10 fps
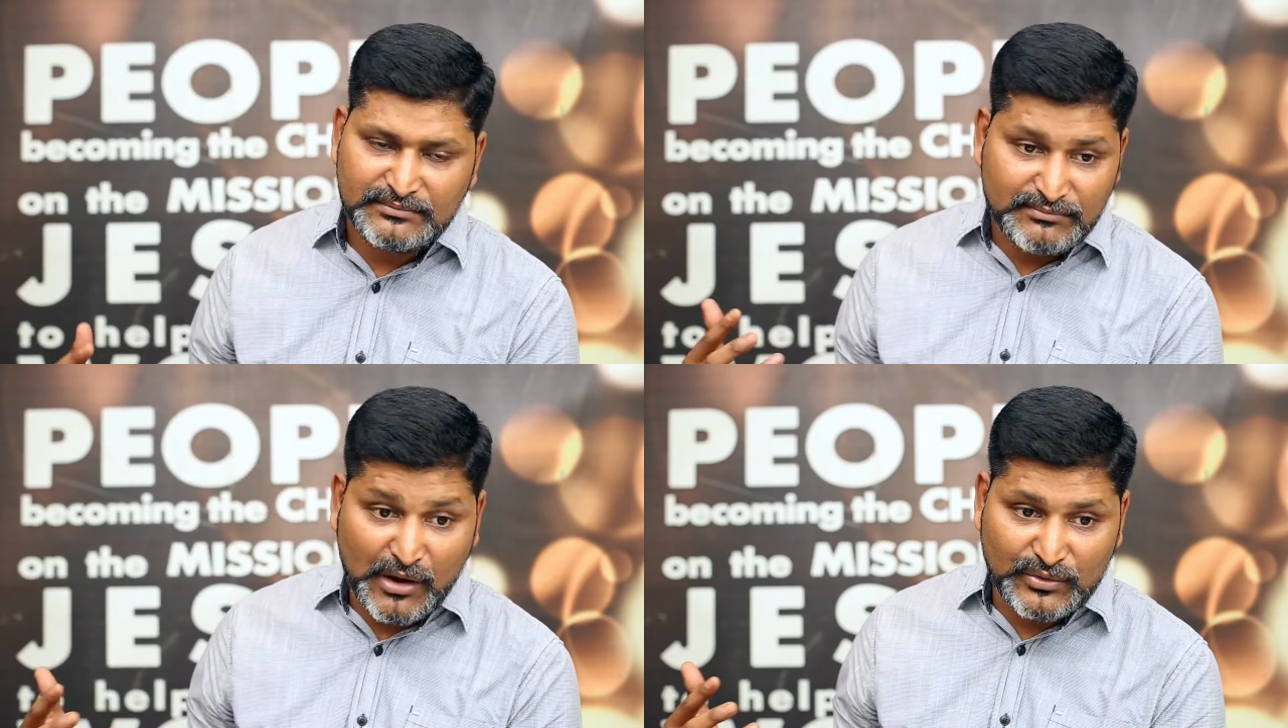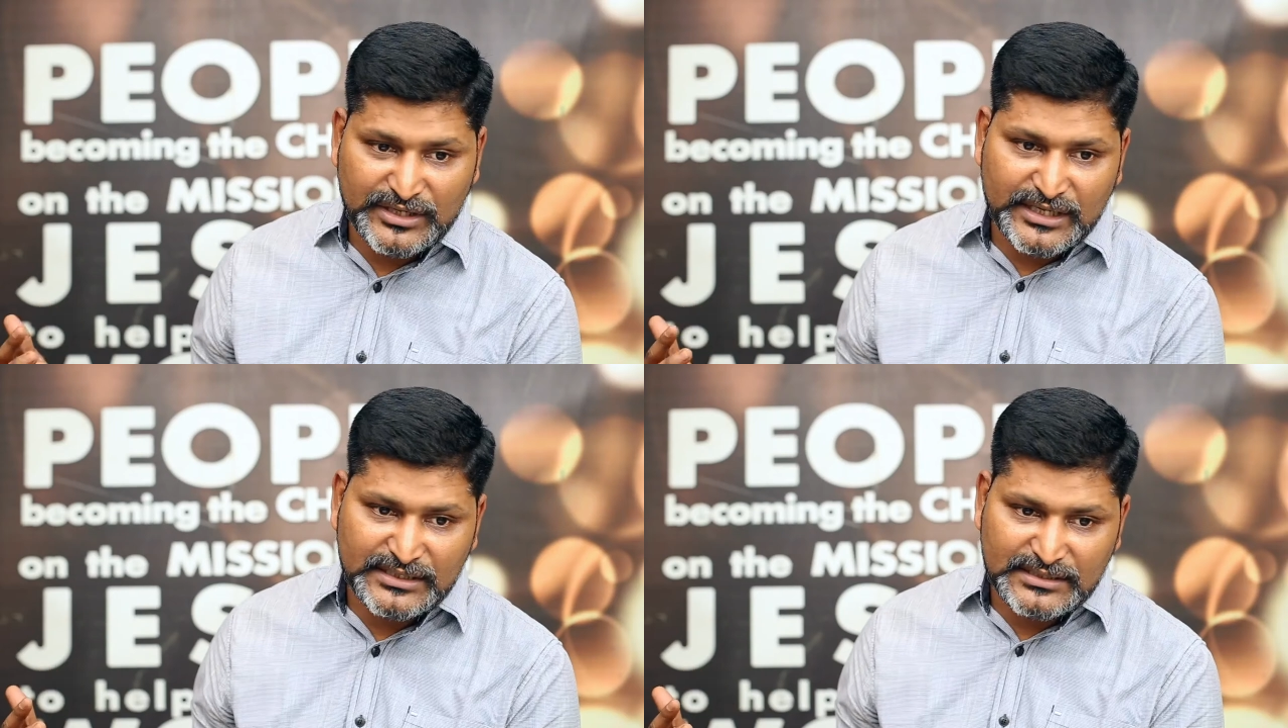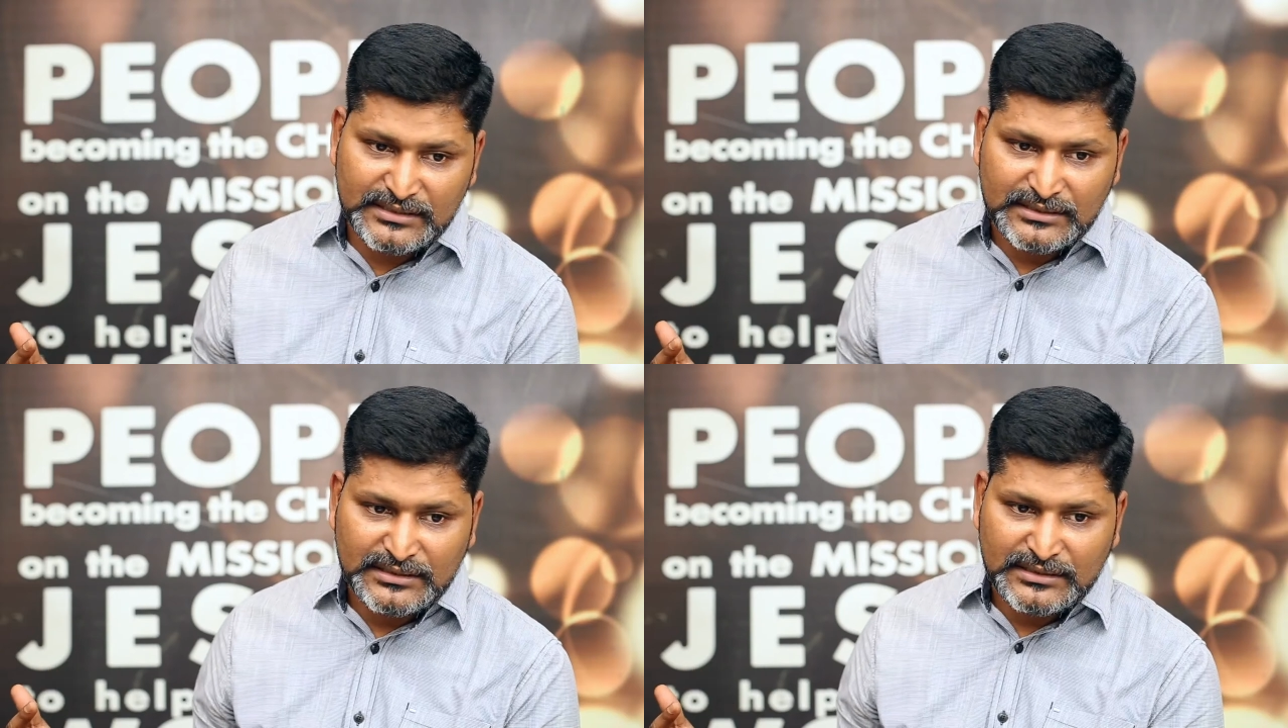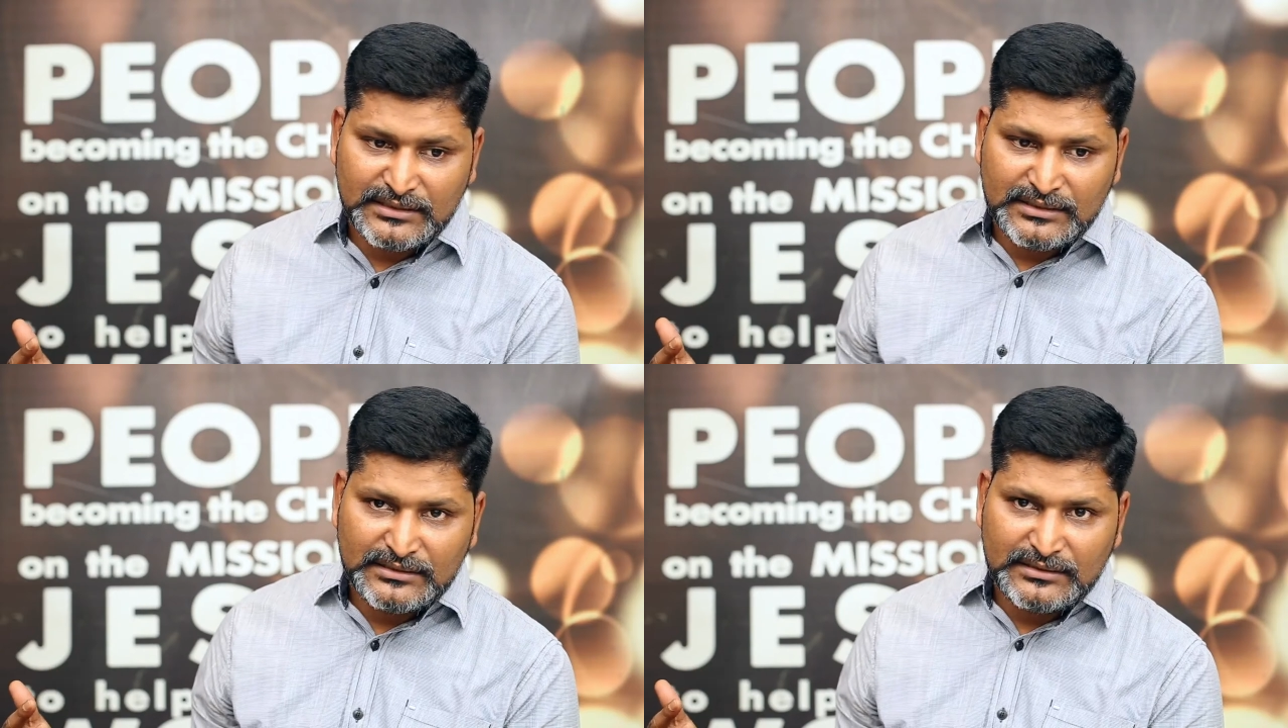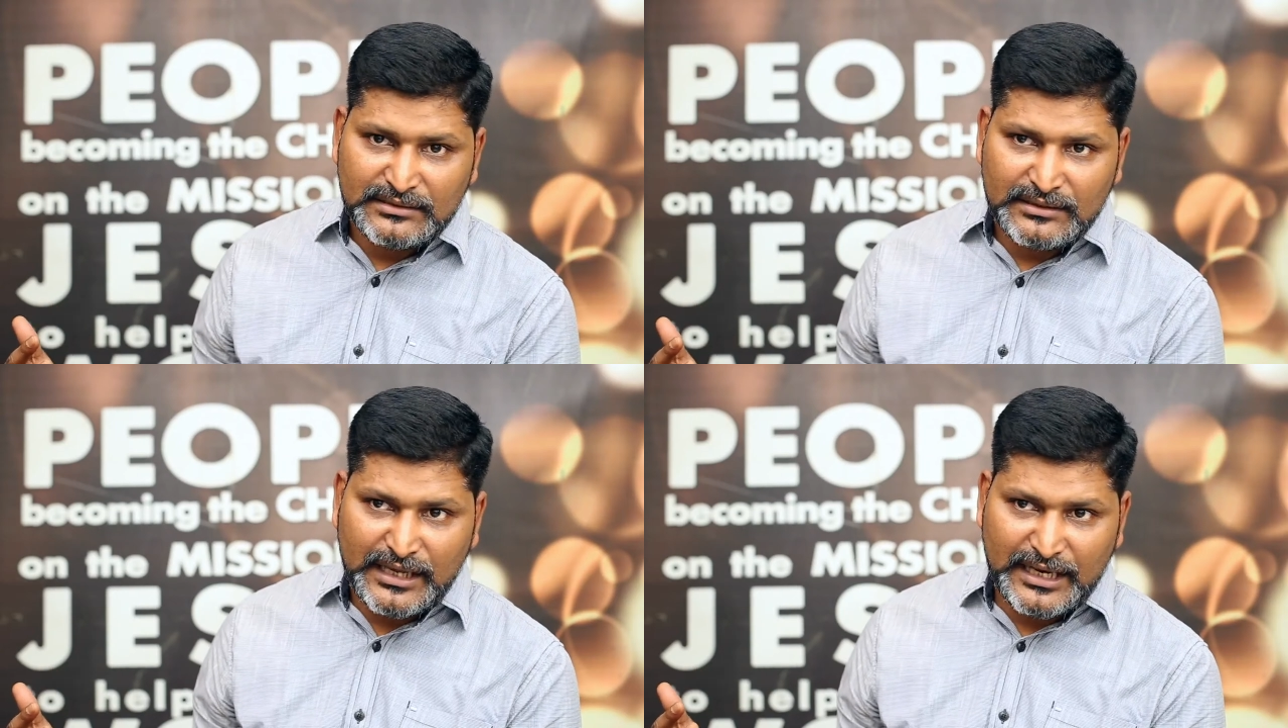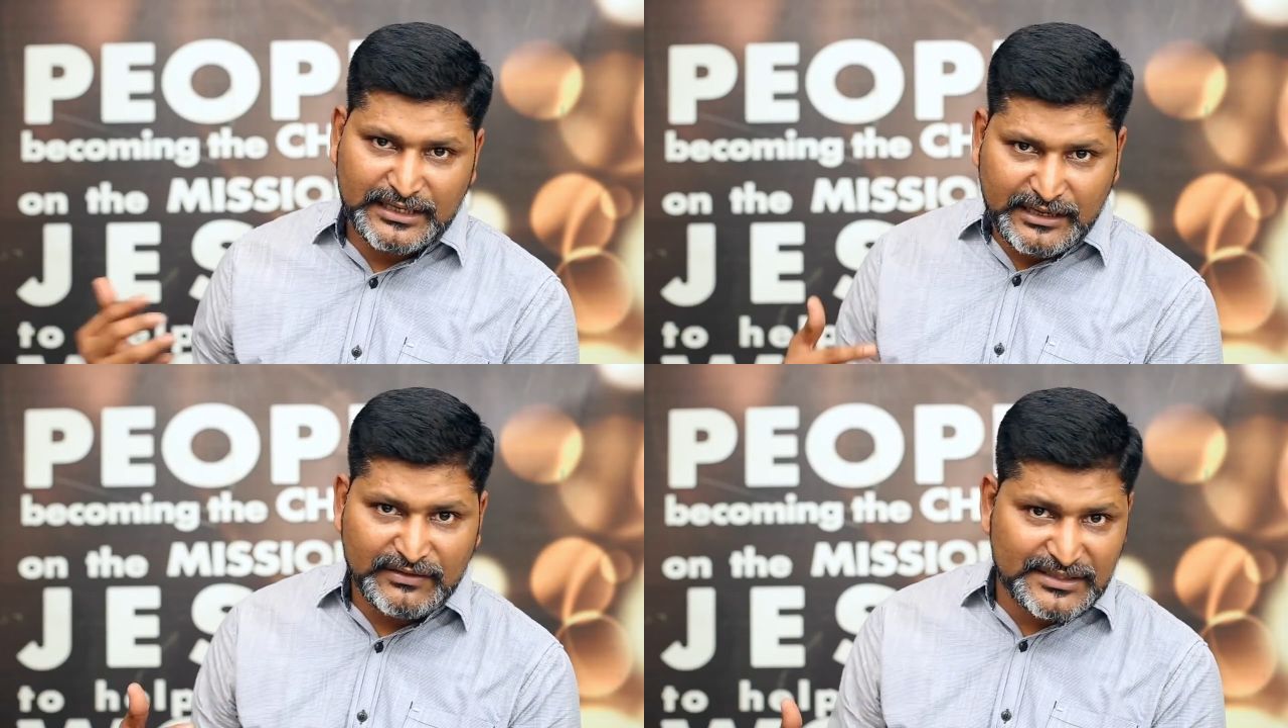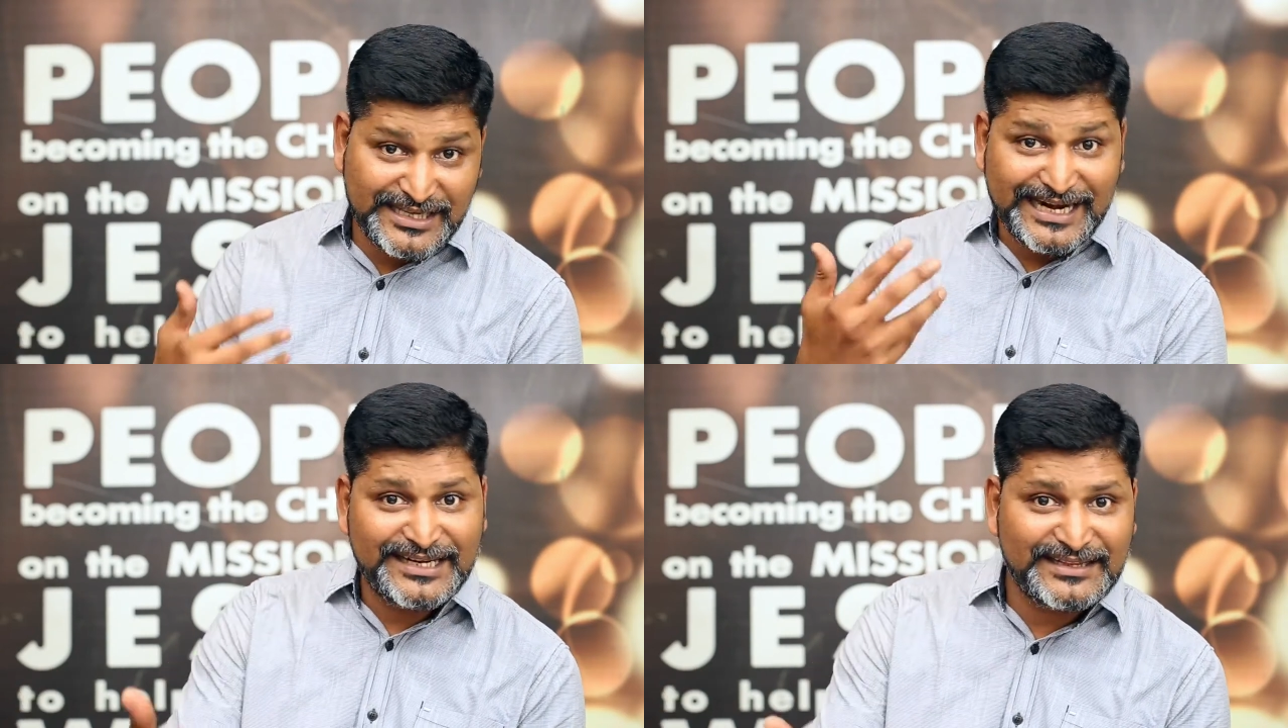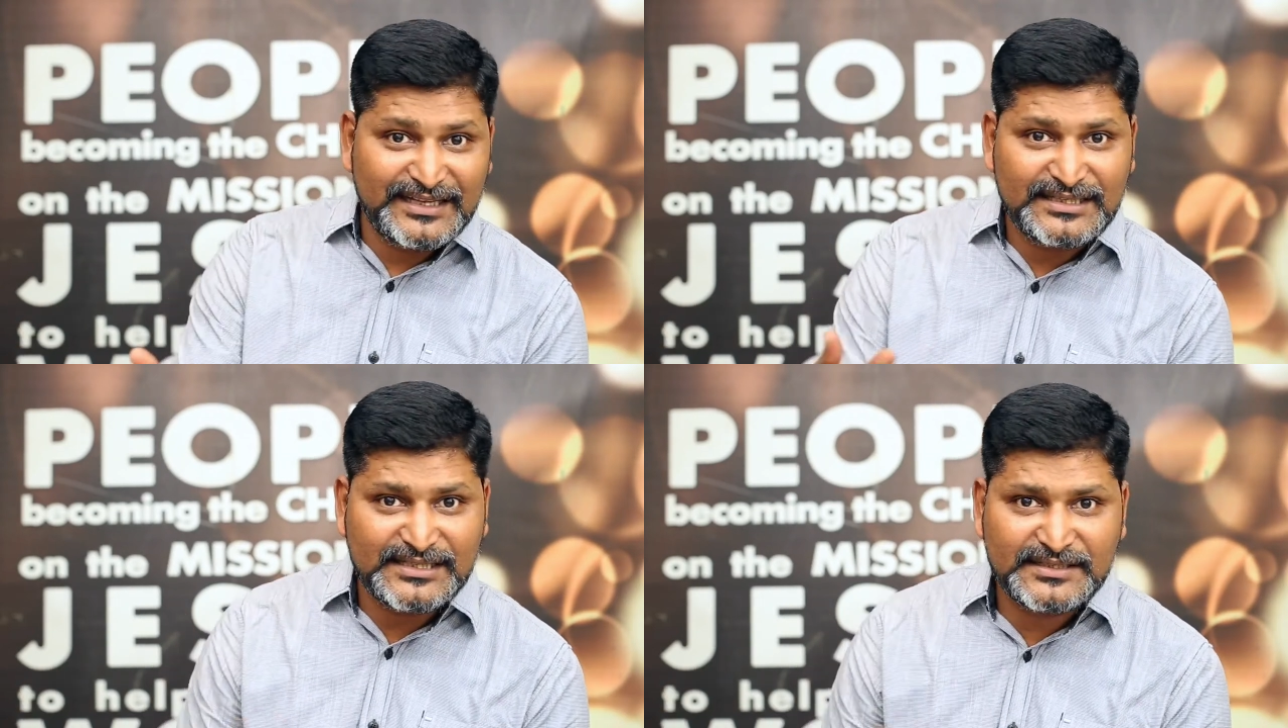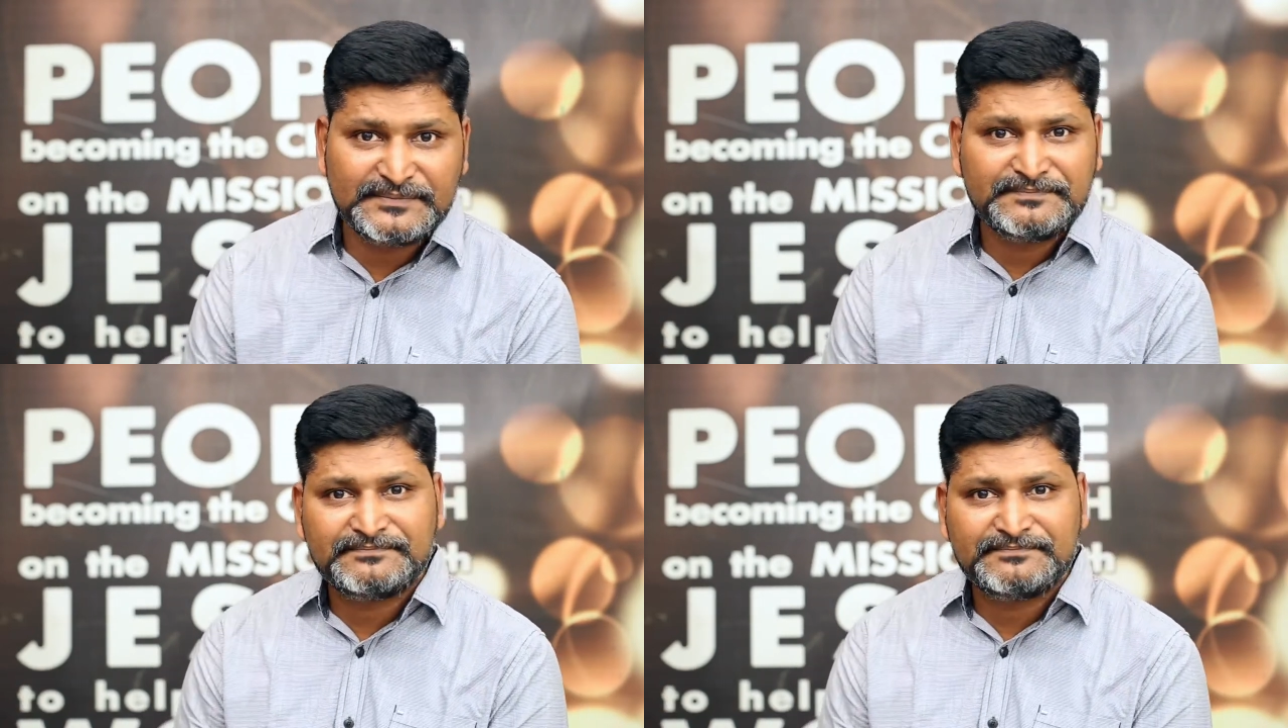boundaries, and give us greater things?